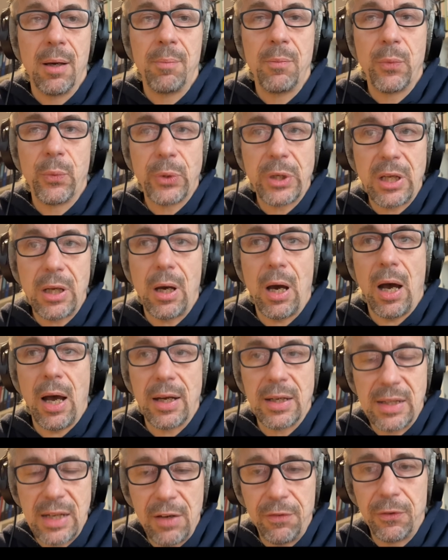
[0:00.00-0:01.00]
We are
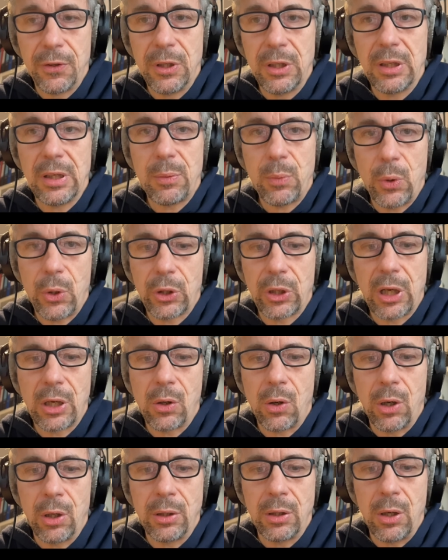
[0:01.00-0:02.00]
definitely working
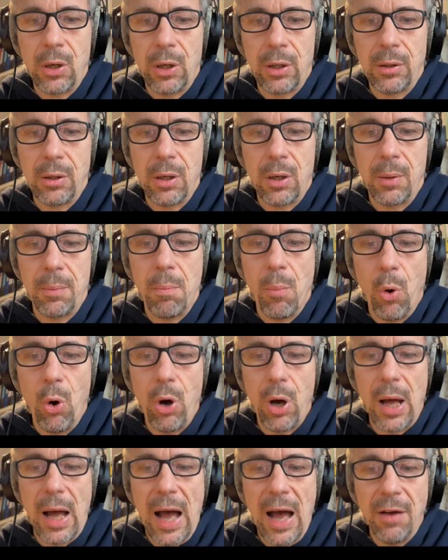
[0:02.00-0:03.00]
on
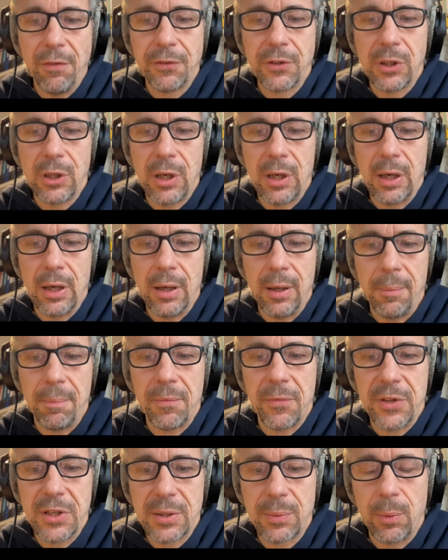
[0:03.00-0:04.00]
more after
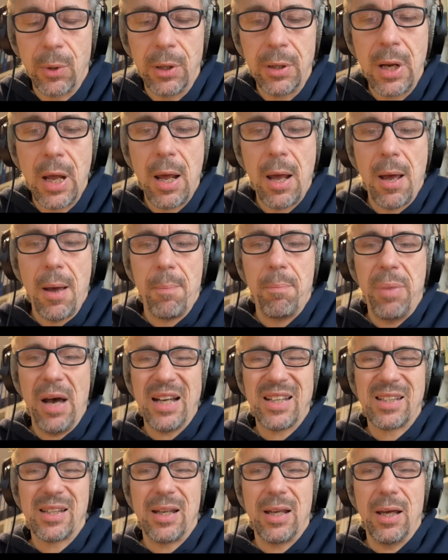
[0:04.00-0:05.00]
this one.
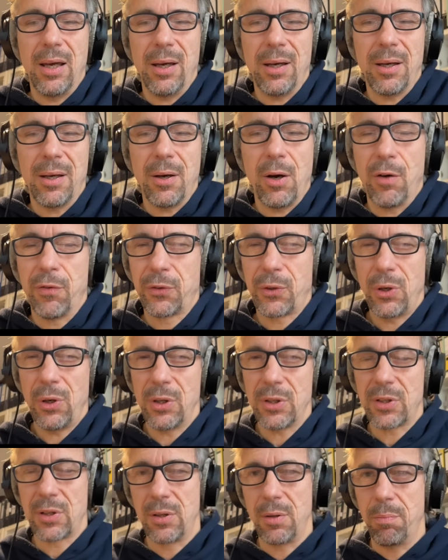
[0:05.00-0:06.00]
But of
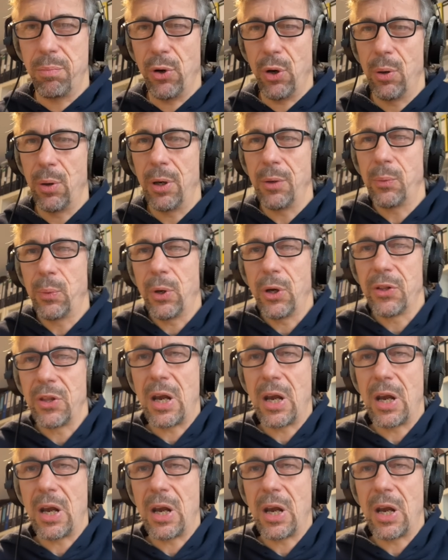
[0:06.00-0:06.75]
course, the Boron were the